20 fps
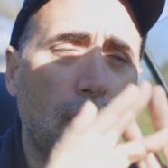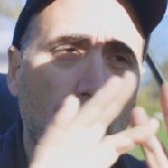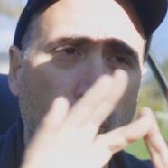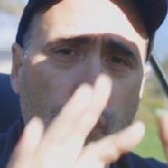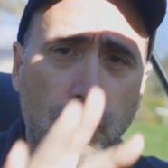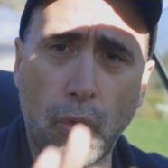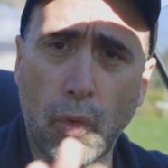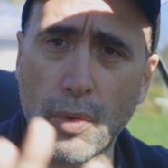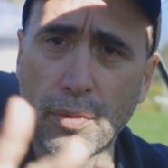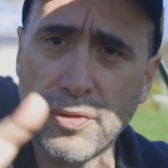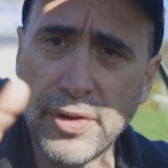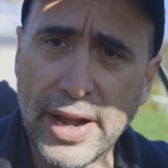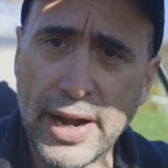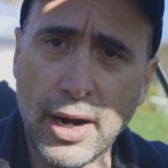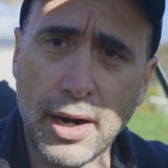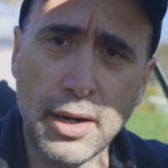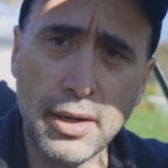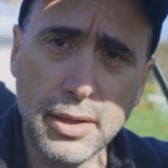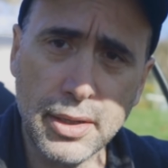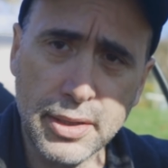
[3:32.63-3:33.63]
for
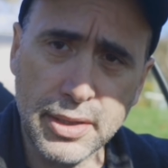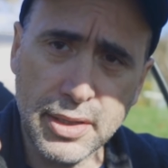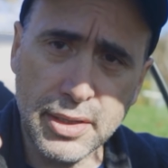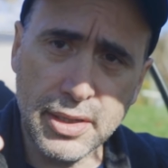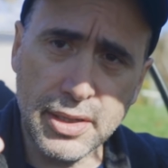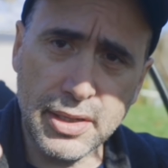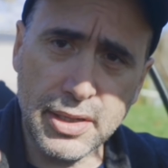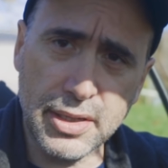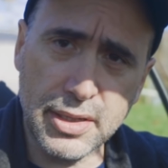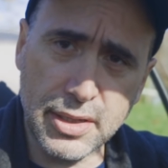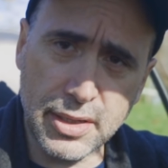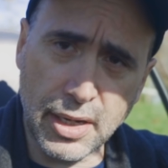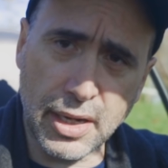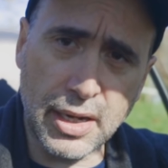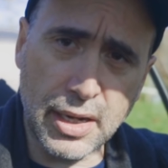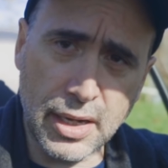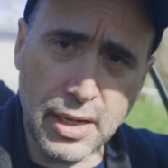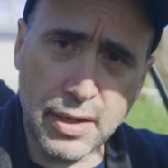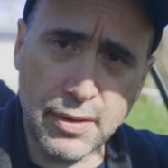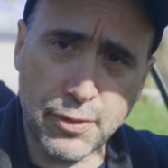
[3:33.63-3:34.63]
their,
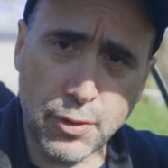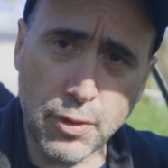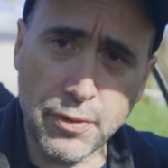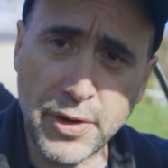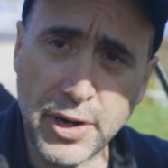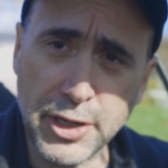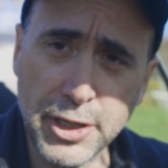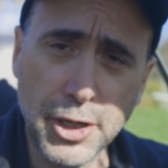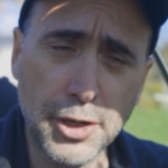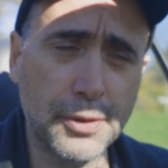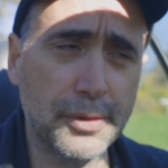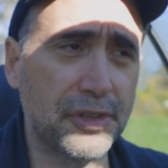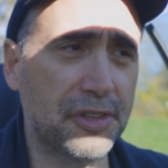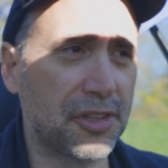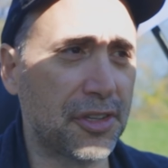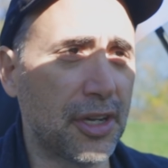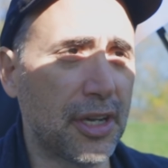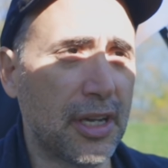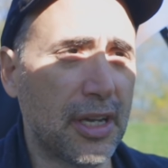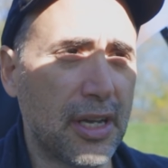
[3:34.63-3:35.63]
uh, for their
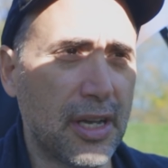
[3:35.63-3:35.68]
use.